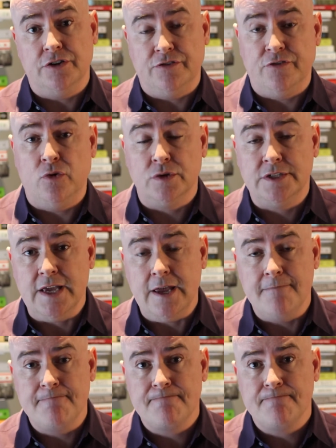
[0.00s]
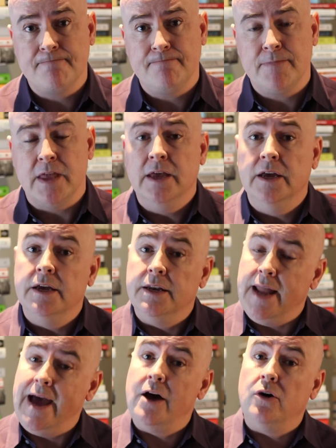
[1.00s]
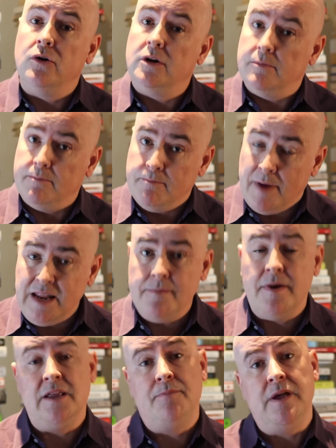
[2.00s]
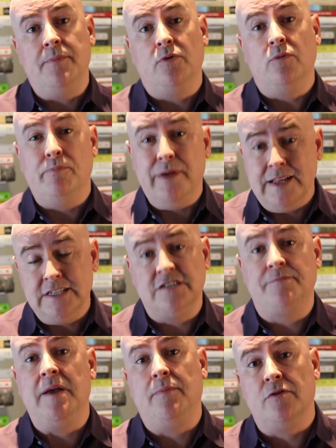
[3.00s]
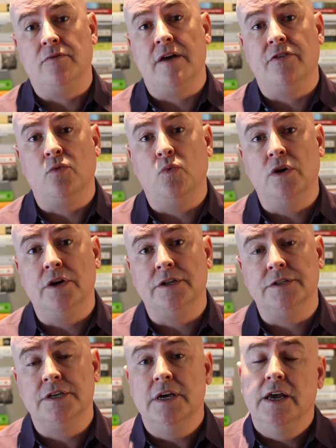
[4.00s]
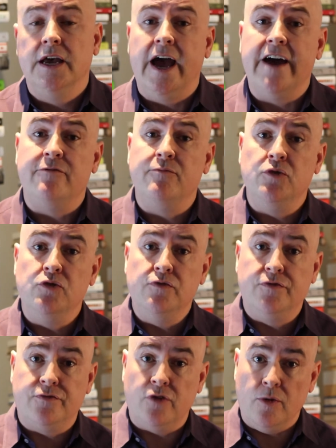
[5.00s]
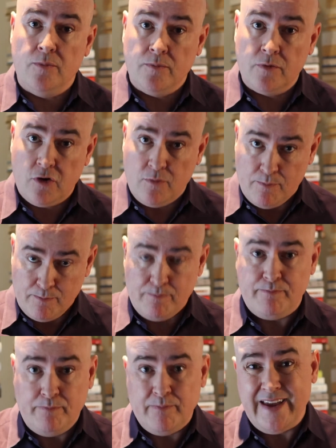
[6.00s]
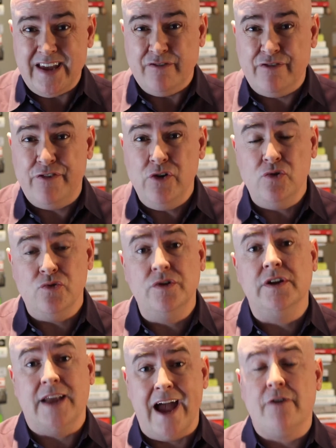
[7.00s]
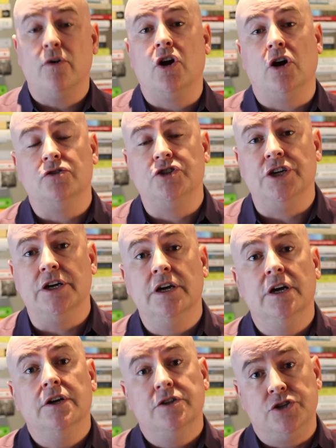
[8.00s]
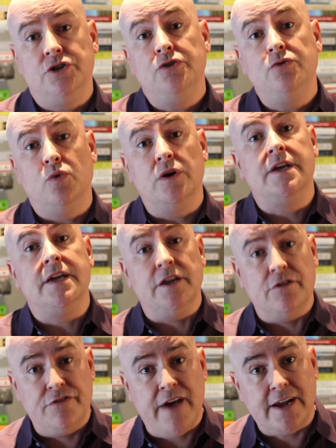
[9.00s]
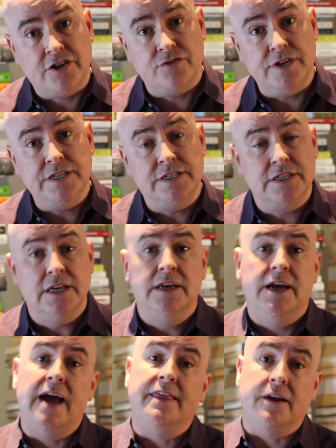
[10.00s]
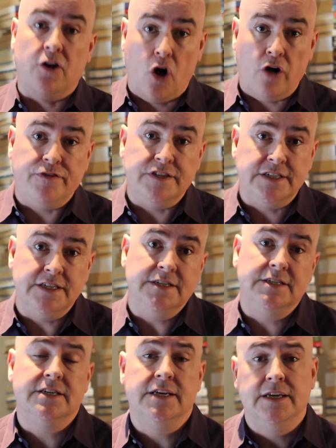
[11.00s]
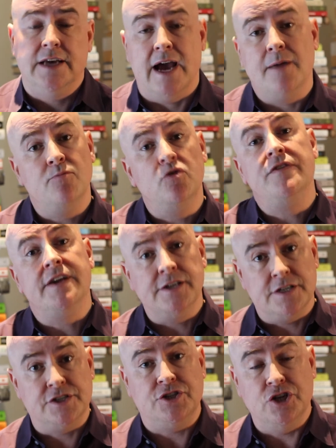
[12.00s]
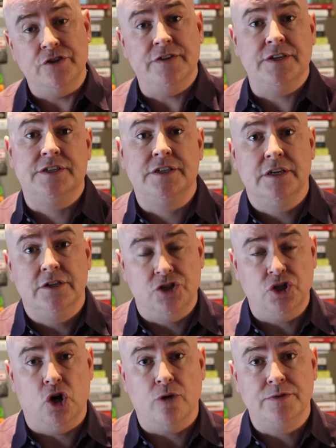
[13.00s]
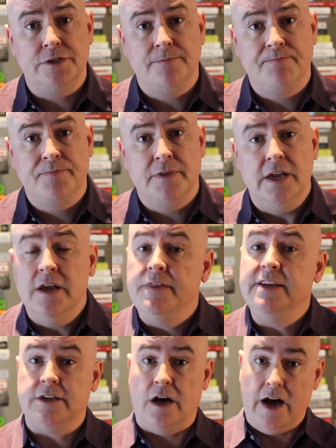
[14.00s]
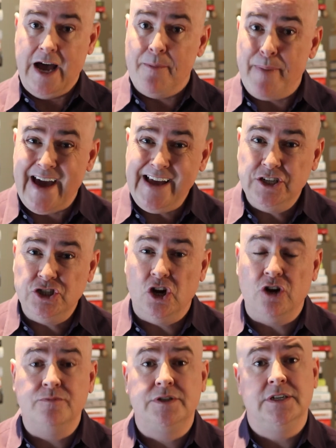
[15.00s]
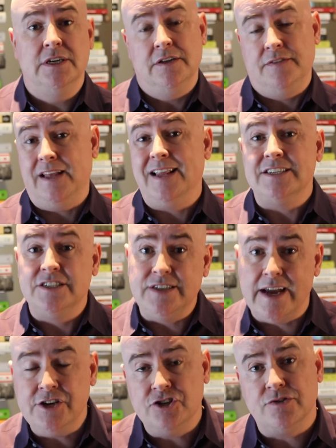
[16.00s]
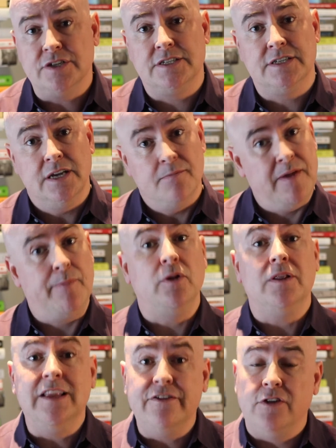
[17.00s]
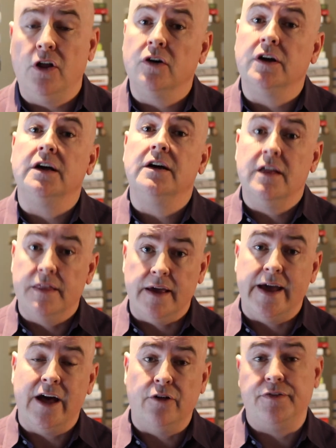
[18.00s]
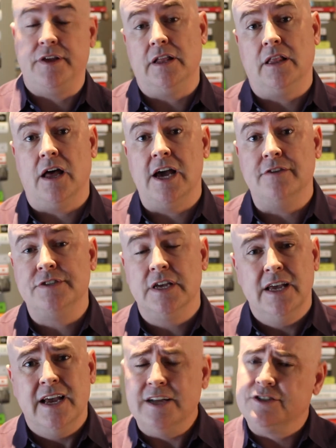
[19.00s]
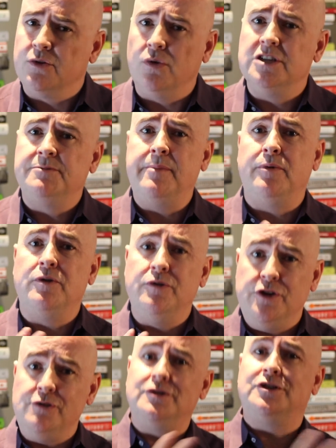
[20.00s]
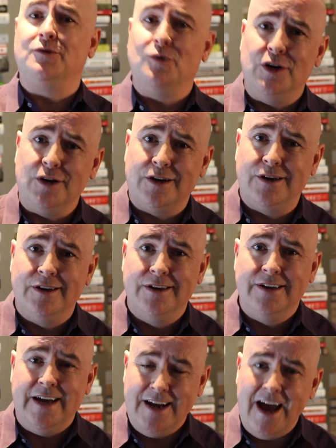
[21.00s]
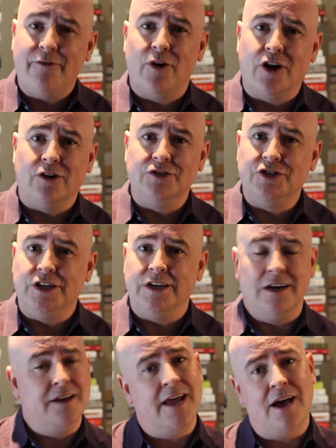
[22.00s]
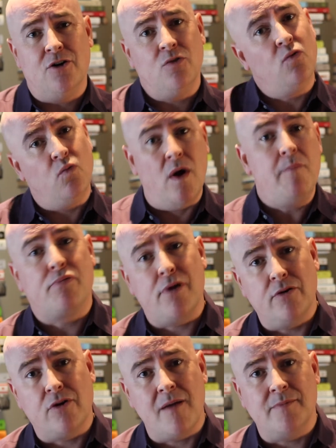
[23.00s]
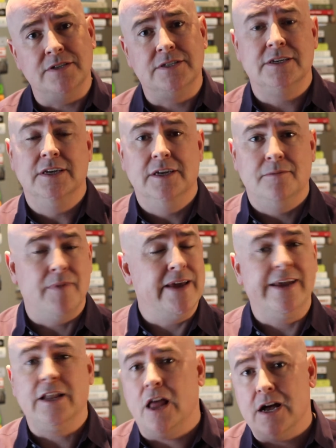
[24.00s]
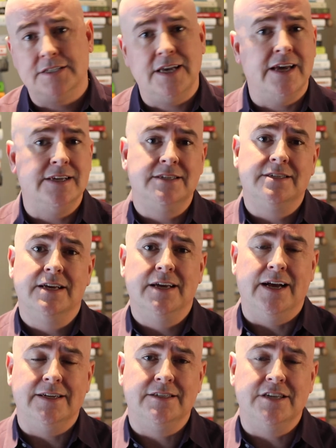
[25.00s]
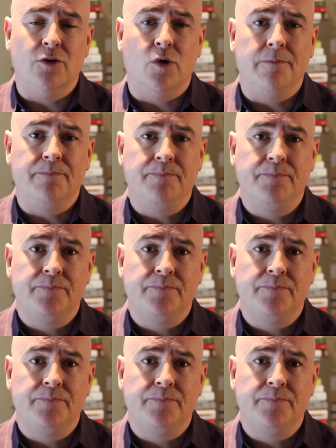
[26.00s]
of 40. Now, many people, billions of people around the world, have moved from making food in agriculture to working in factories and then in offices and moving into service jobs. These are higher paid jobs, they're less dangerous, people live longer, they're healthier lives, and so all those people who used to work in agriculture are now web programmers, making lattes, and so on.